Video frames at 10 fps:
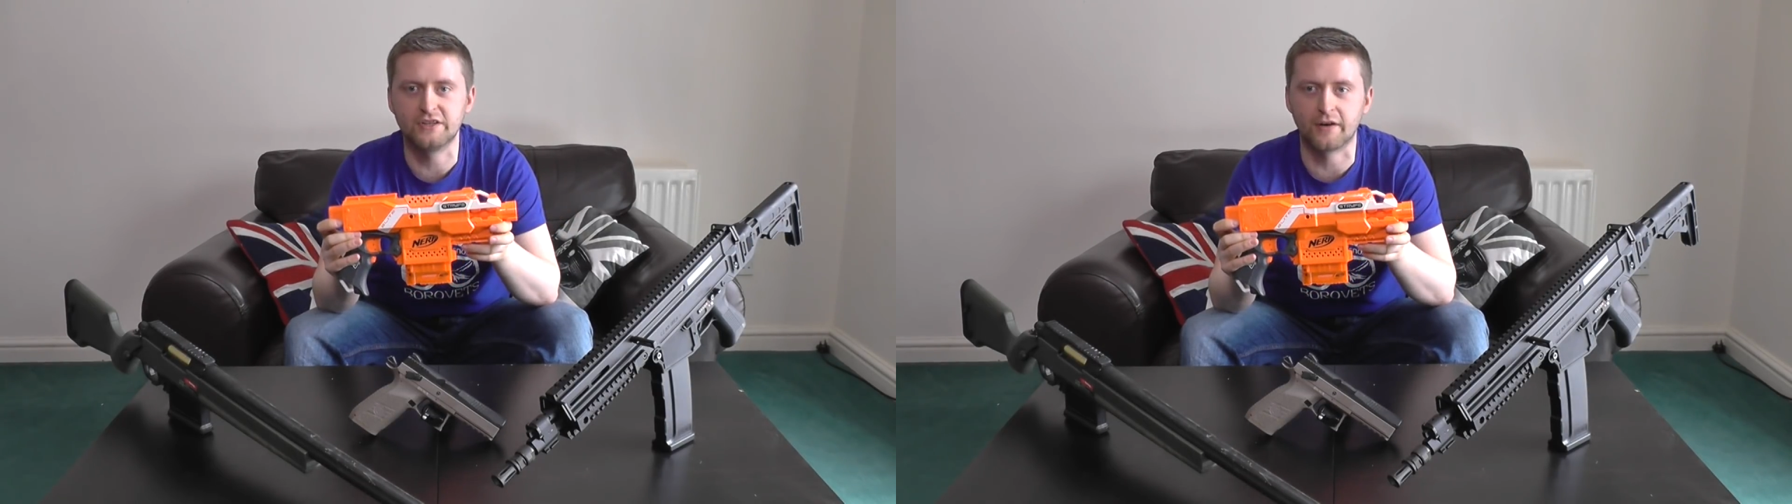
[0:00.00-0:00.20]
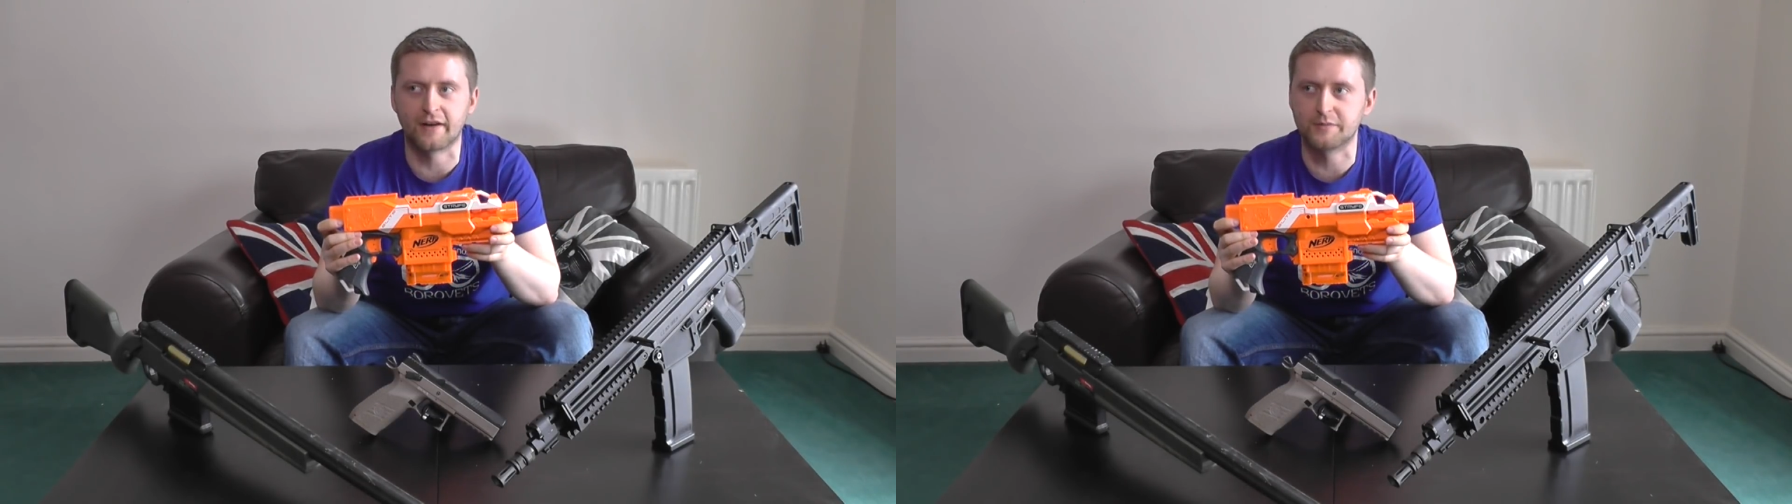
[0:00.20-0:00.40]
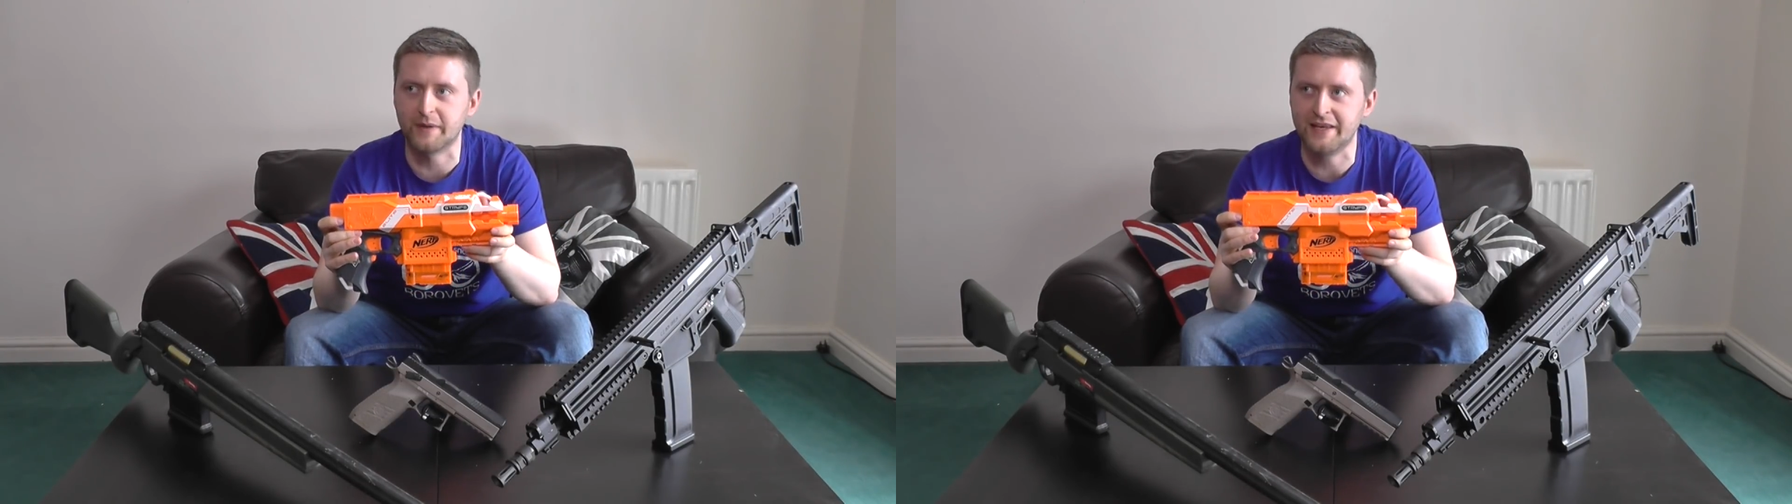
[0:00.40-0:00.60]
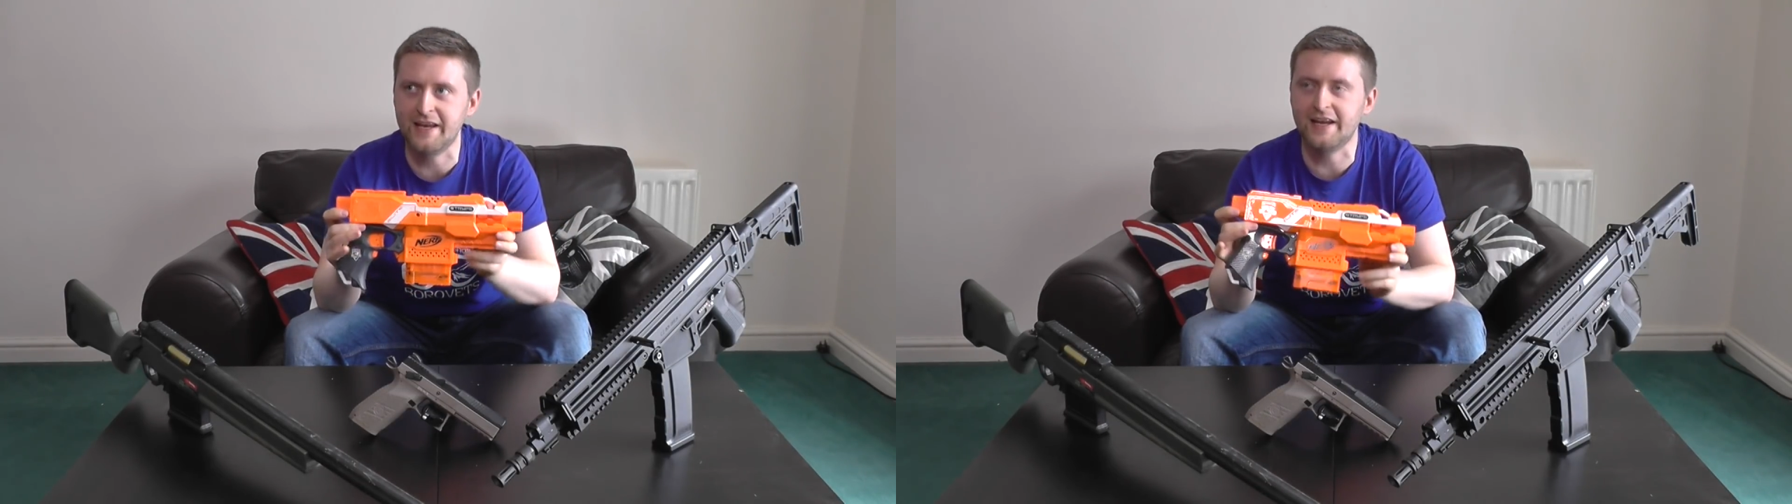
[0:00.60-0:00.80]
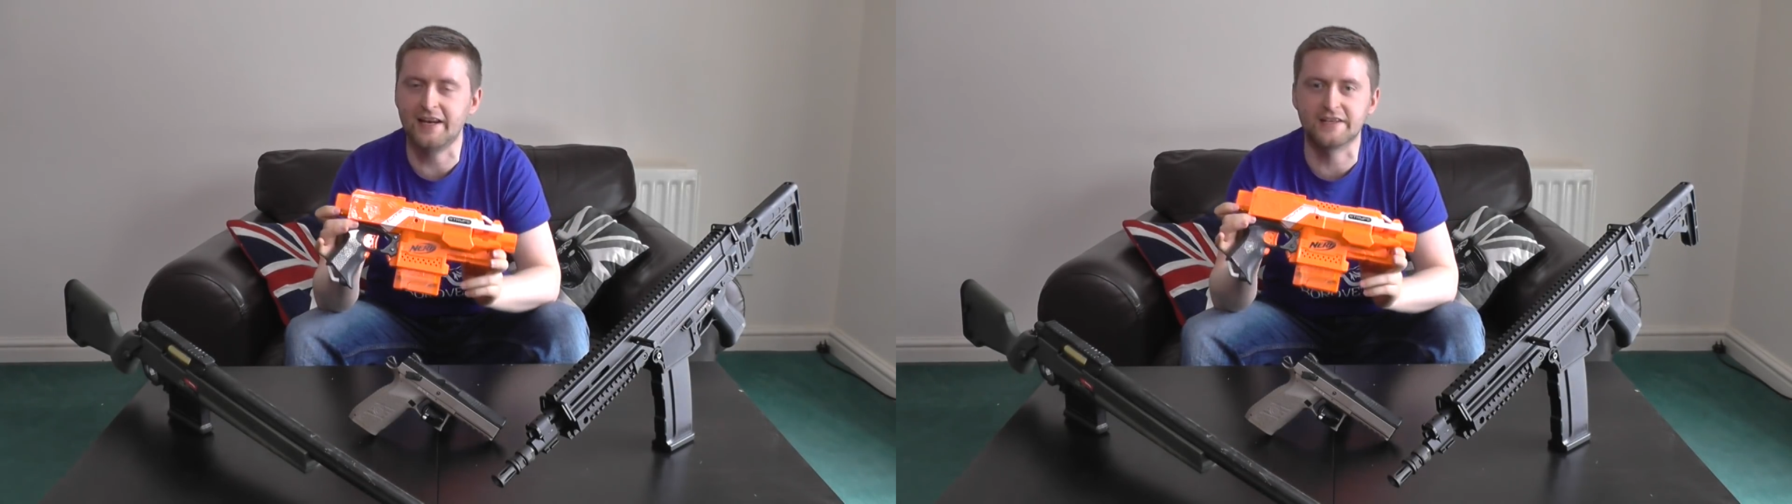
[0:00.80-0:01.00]
You don't have to be
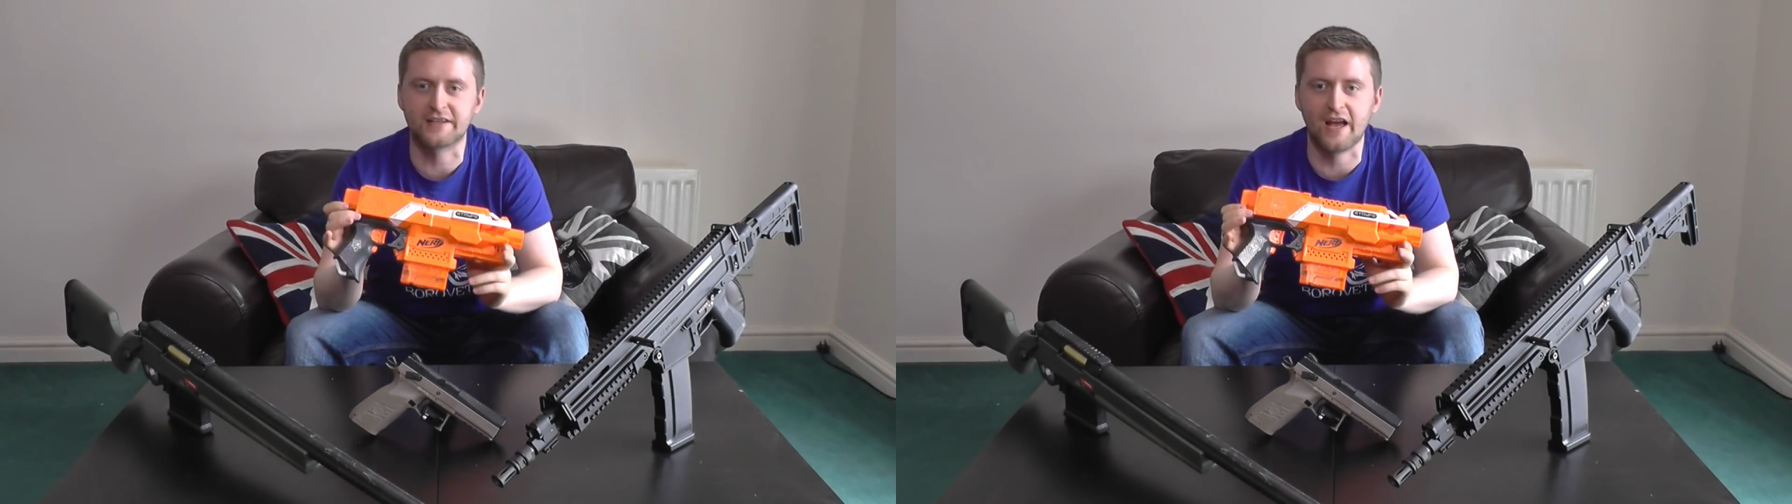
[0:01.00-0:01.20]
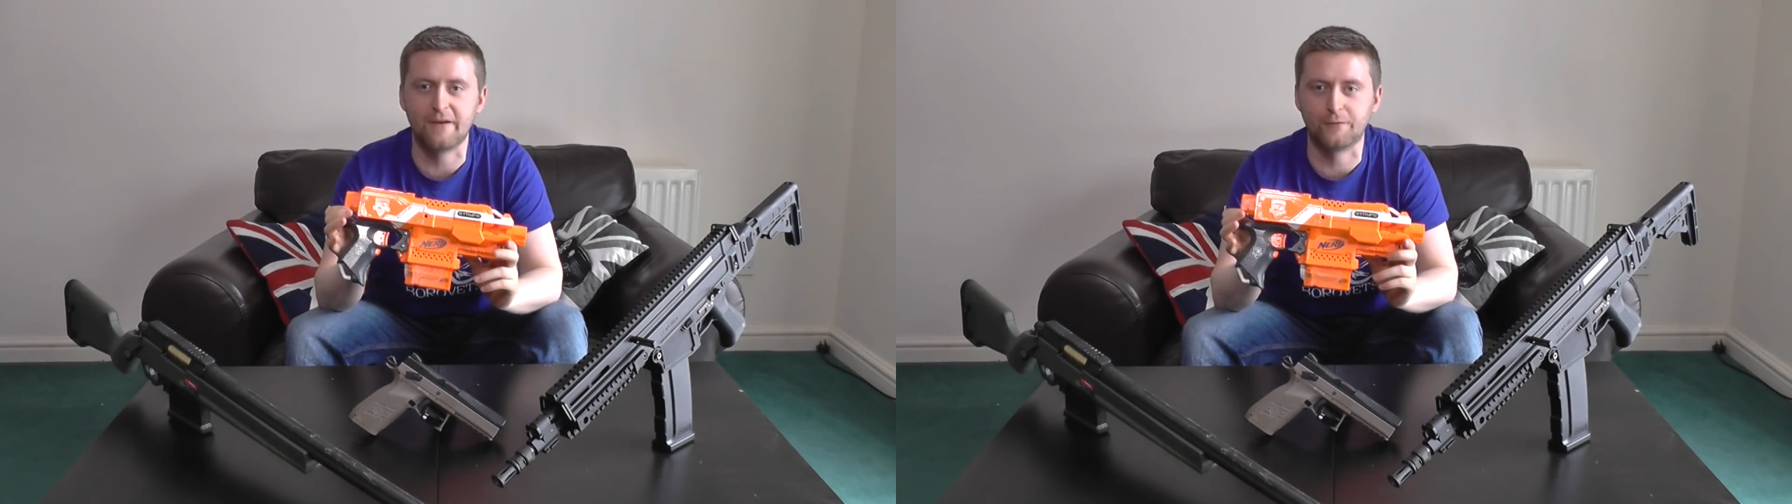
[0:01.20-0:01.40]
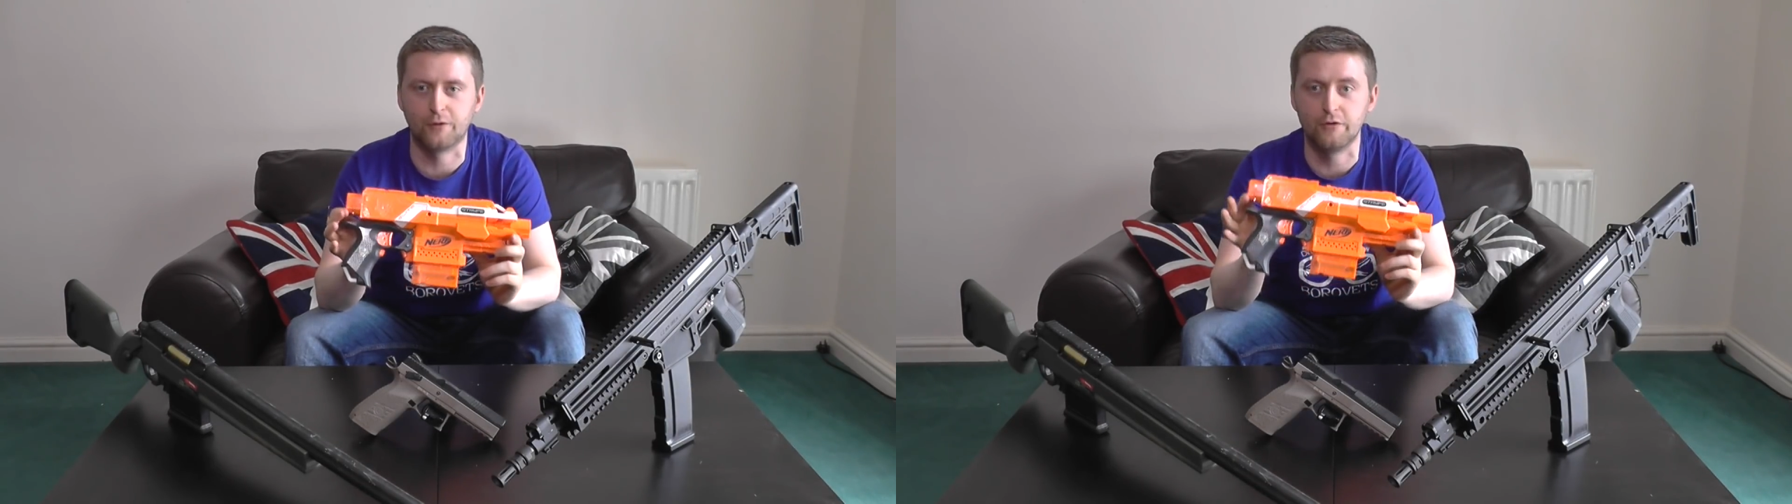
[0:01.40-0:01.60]
nearly as careful